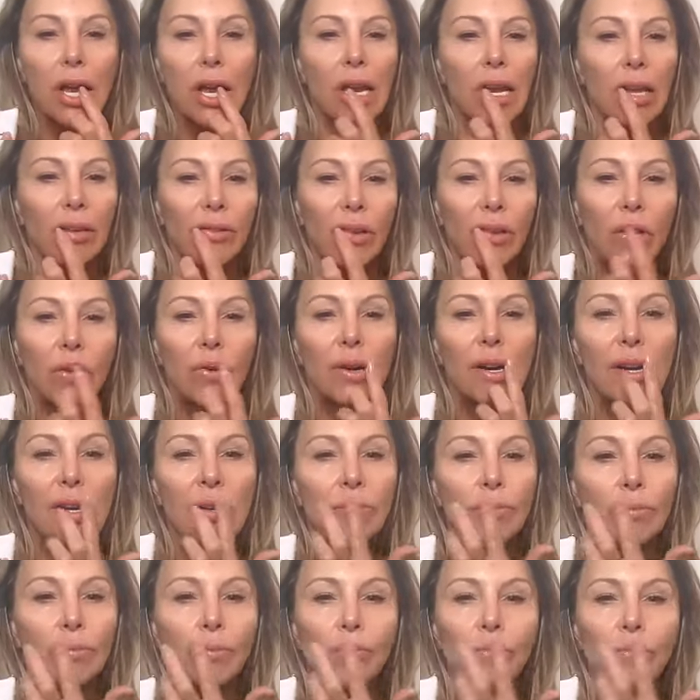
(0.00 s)
And if you
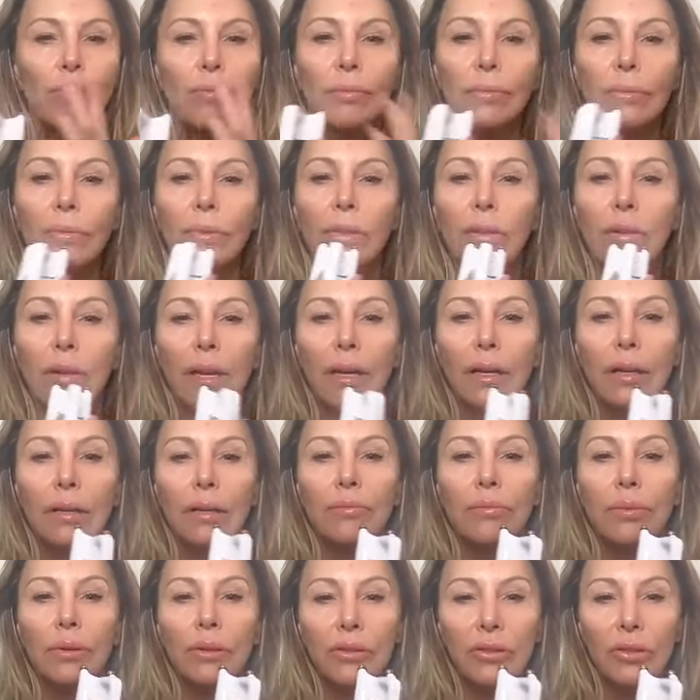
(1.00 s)
want, kind
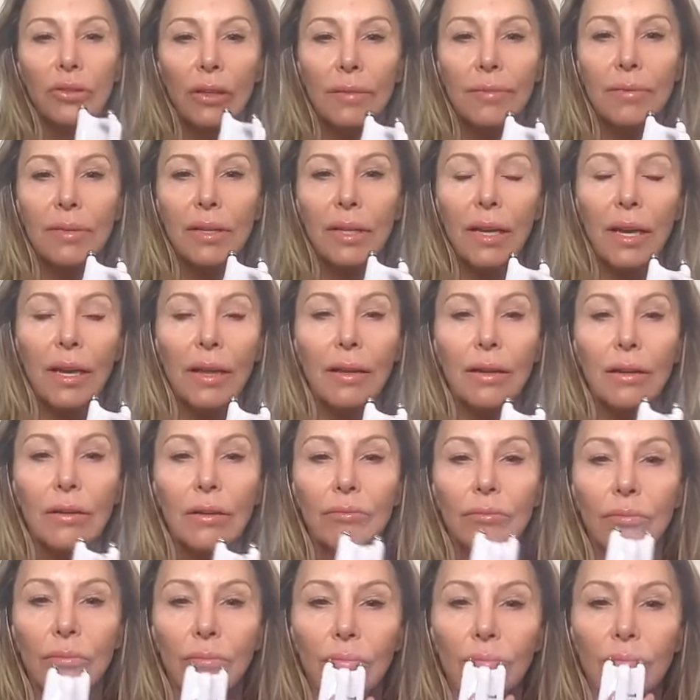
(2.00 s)
of put your lips
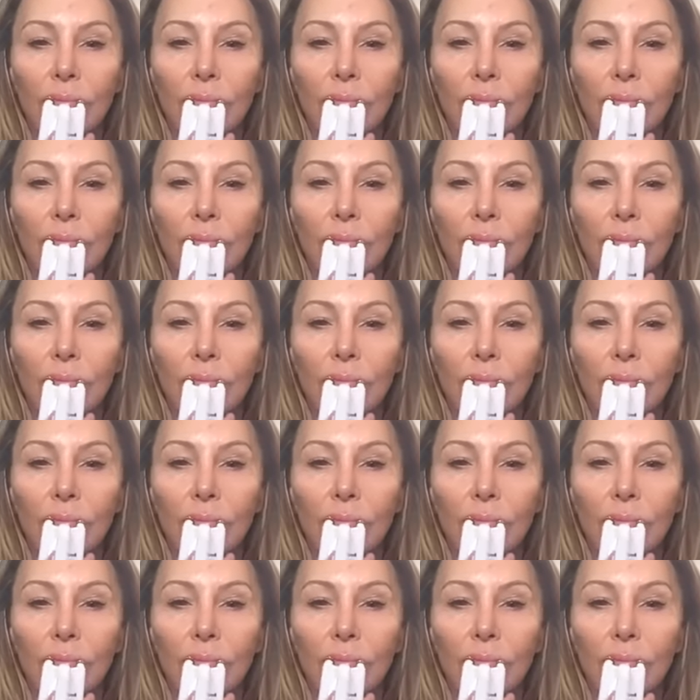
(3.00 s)
together.